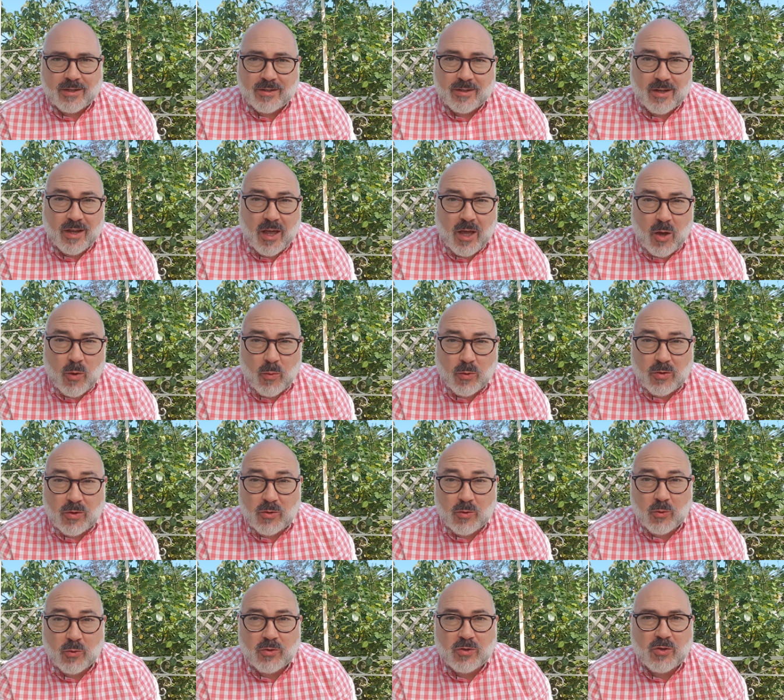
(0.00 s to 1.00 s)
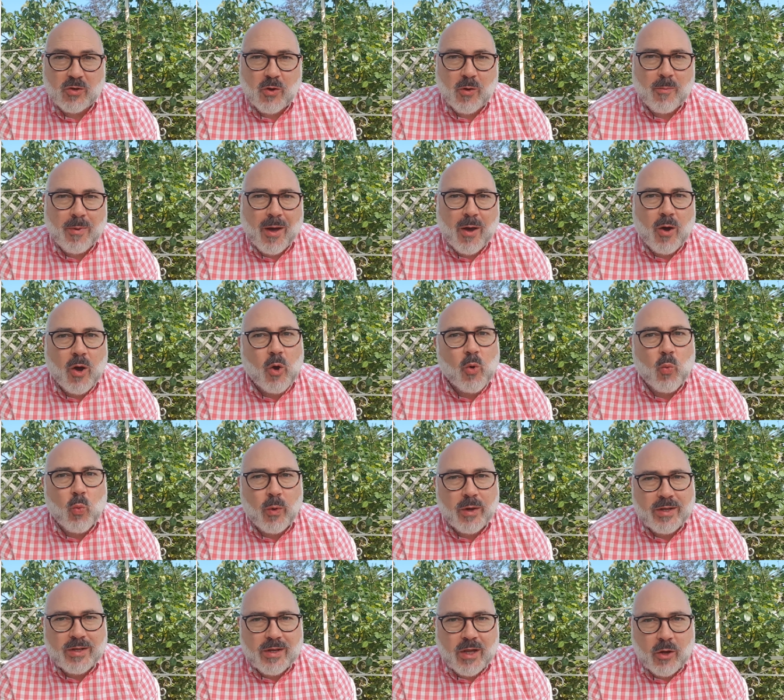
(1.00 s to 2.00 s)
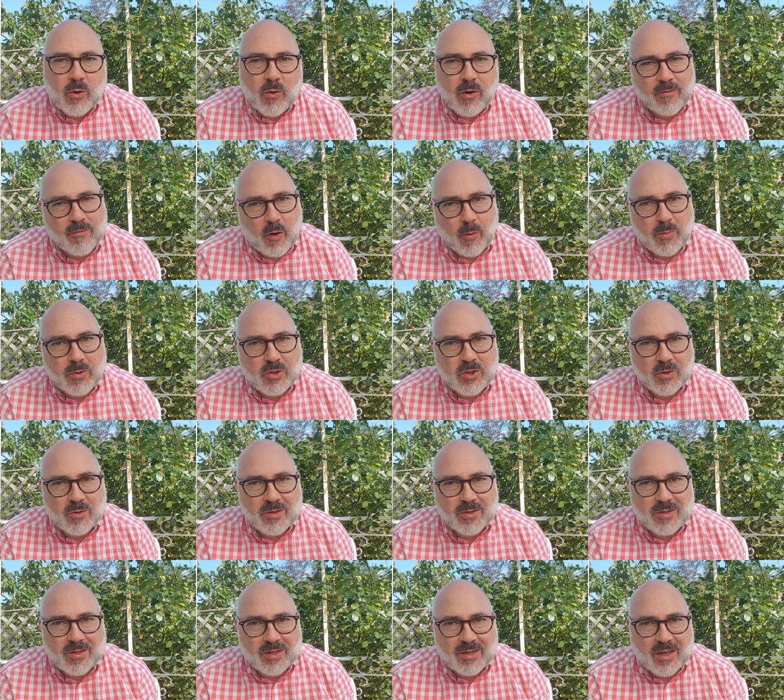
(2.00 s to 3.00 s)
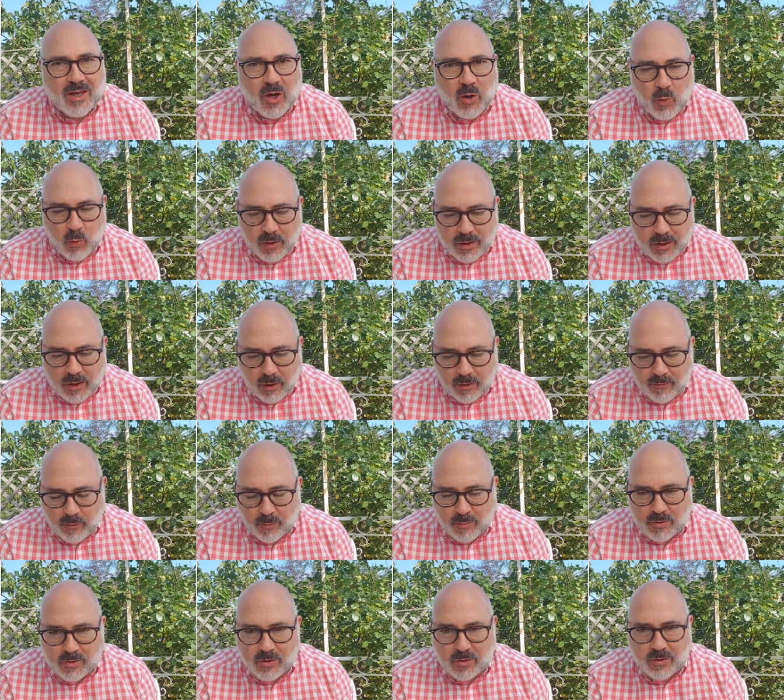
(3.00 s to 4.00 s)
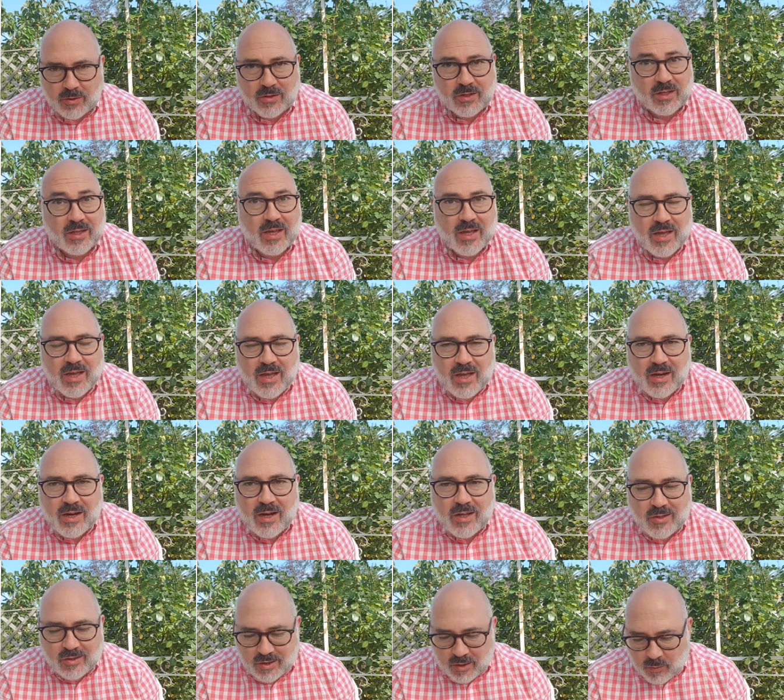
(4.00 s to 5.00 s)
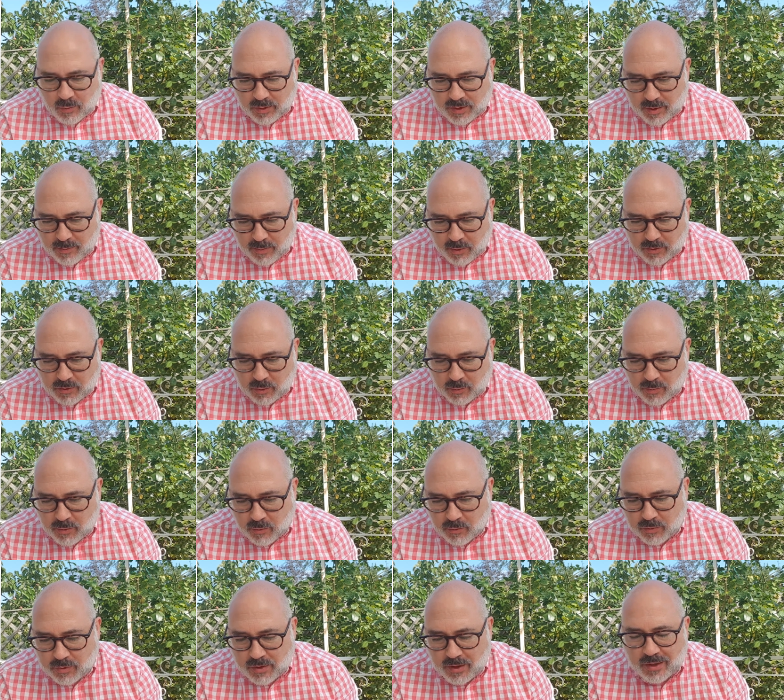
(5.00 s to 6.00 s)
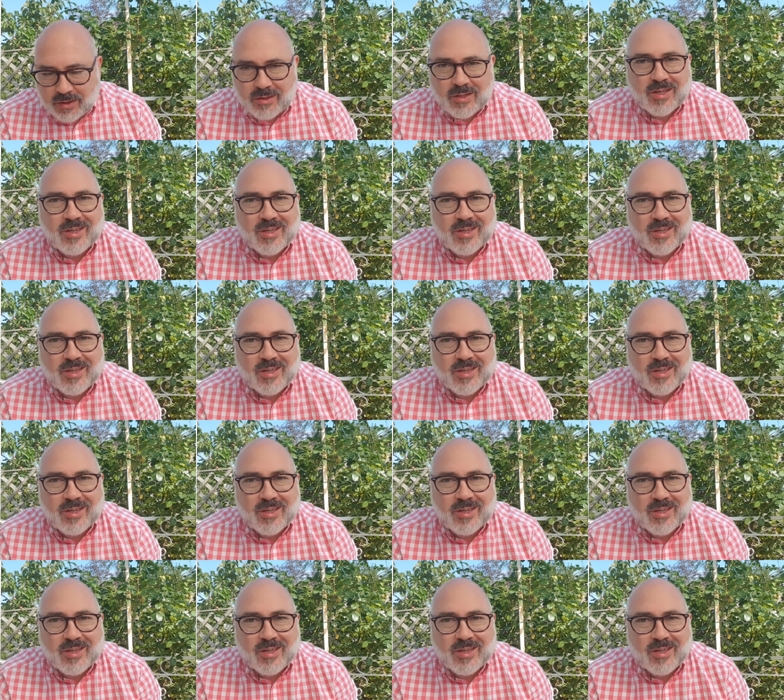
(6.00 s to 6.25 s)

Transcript: And today I want to talk to you about a window of opportunity. A window of opportunity. Let's see what the Apostle Paul says.